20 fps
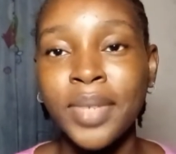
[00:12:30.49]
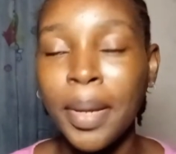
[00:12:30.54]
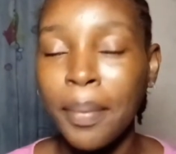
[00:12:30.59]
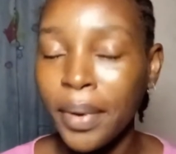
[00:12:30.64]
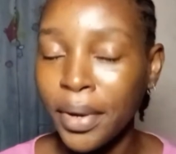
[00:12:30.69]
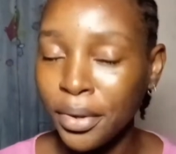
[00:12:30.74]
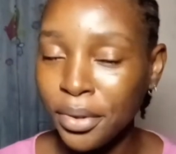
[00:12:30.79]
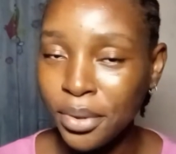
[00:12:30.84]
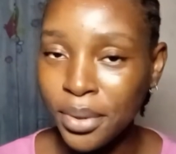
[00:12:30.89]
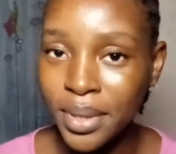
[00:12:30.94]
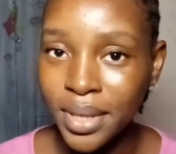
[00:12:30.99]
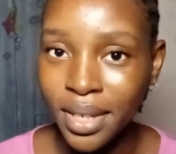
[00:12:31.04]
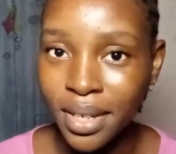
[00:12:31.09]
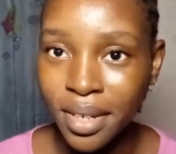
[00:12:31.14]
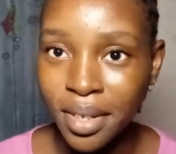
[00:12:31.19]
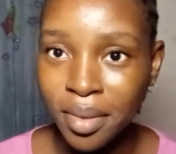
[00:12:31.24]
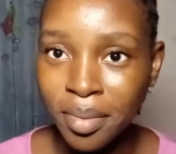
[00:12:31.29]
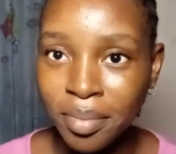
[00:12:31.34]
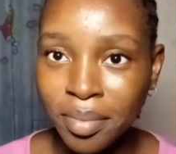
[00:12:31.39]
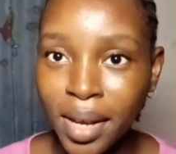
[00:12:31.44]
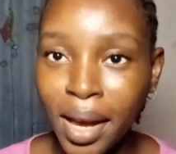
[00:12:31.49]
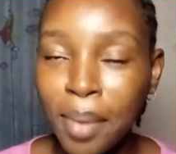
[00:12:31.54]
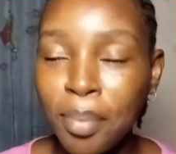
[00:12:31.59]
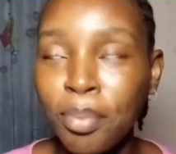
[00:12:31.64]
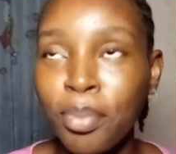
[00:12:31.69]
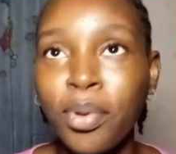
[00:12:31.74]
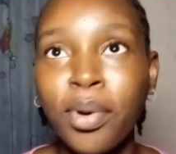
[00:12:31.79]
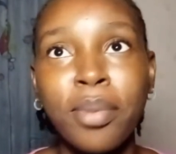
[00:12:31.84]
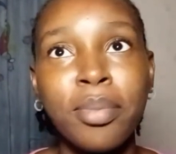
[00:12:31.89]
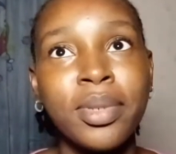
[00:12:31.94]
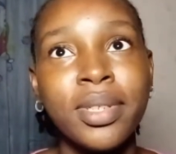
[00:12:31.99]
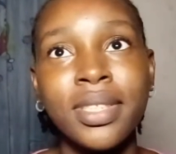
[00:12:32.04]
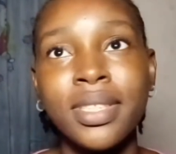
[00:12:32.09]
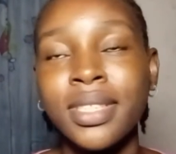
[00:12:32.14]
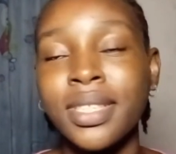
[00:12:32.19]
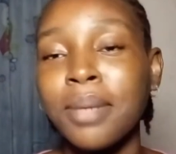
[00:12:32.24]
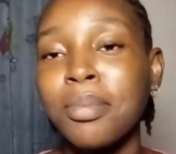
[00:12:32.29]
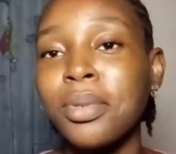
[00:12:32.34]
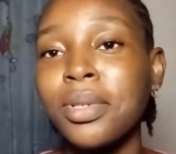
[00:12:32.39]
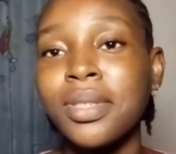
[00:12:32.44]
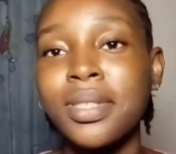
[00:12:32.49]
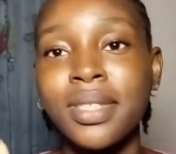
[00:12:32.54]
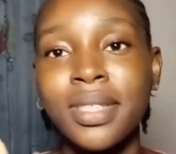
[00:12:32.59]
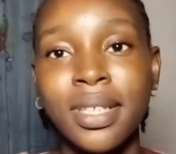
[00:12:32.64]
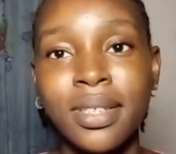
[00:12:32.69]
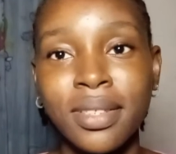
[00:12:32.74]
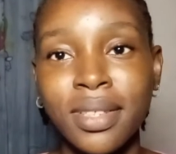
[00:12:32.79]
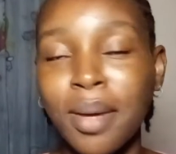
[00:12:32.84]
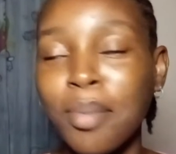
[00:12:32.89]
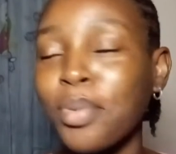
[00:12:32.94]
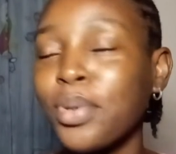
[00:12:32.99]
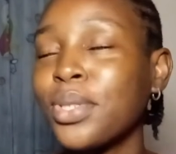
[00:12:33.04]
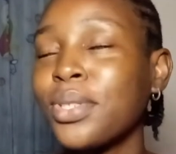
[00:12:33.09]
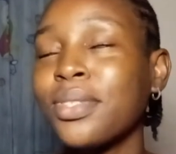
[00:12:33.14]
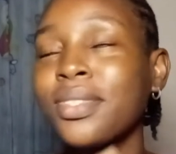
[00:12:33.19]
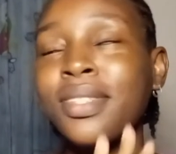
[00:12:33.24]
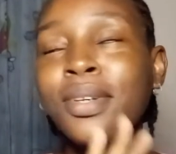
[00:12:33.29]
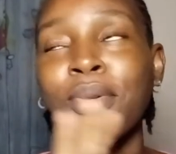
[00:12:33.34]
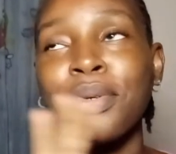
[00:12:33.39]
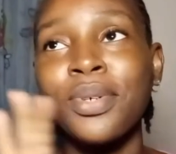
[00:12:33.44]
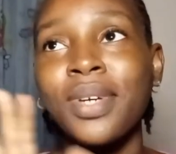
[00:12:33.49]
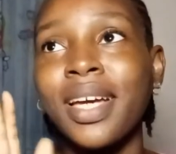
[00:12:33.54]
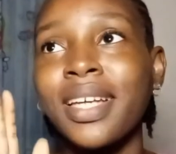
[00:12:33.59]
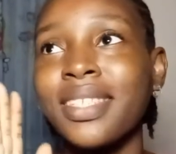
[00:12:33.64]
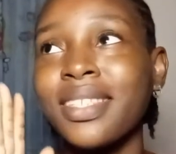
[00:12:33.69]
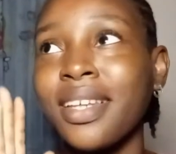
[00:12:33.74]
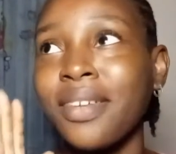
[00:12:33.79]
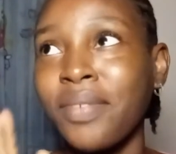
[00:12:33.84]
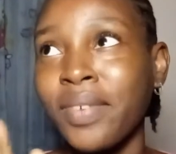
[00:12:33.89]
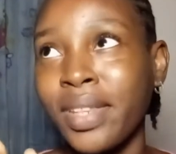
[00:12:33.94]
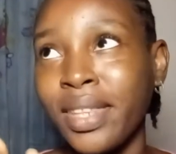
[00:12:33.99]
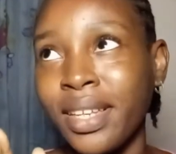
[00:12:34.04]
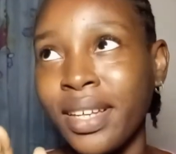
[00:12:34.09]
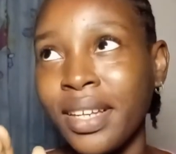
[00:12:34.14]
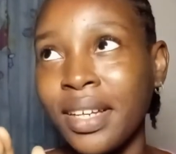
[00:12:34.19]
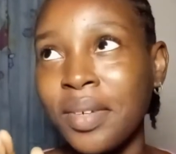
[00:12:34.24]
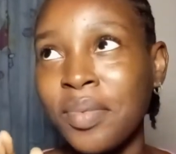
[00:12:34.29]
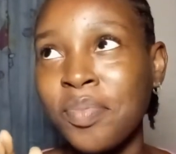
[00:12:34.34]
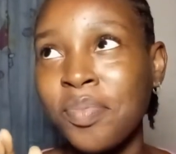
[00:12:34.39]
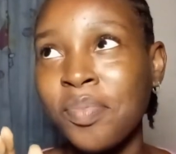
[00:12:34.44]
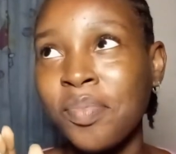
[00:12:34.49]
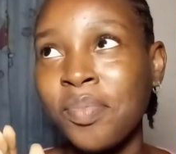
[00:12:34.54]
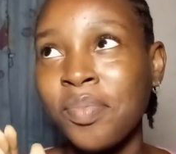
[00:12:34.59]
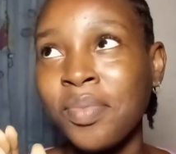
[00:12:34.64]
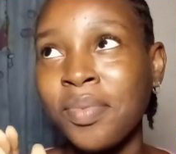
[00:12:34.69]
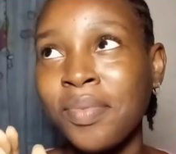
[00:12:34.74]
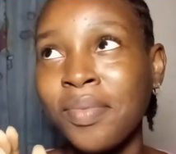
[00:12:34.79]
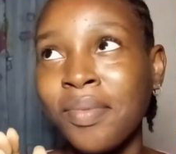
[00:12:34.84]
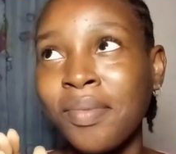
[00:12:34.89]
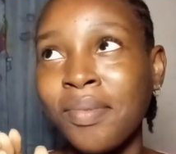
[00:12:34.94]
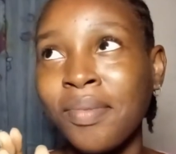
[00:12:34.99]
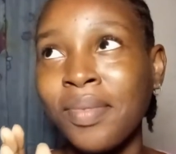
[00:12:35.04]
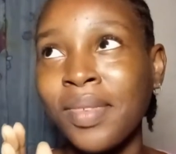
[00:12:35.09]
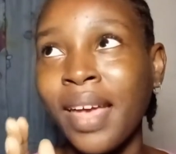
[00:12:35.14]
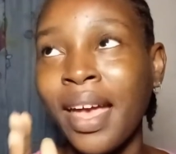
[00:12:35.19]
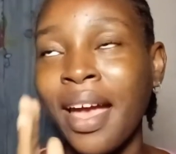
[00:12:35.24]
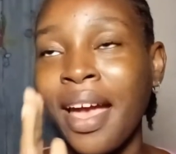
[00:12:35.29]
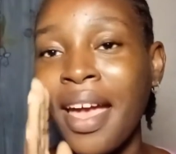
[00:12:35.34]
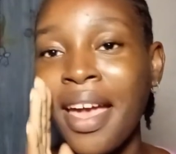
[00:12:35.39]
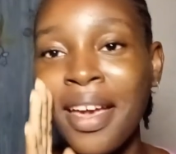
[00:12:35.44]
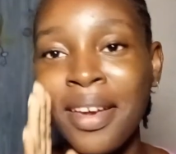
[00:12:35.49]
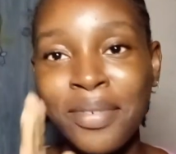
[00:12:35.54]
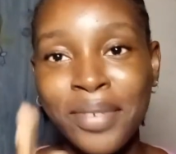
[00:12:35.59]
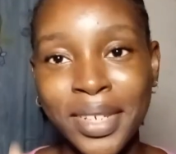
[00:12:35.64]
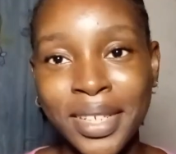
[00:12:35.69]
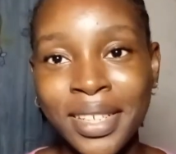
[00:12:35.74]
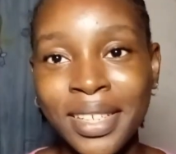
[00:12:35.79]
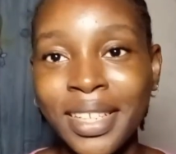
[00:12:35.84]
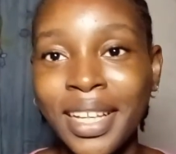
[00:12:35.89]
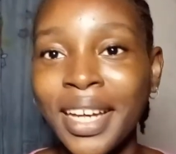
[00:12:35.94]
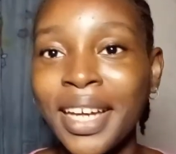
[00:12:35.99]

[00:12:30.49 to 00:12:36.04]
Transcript: By the end of the year, I promise. I'm going to send. I'm going to tell you guys everything. Everything.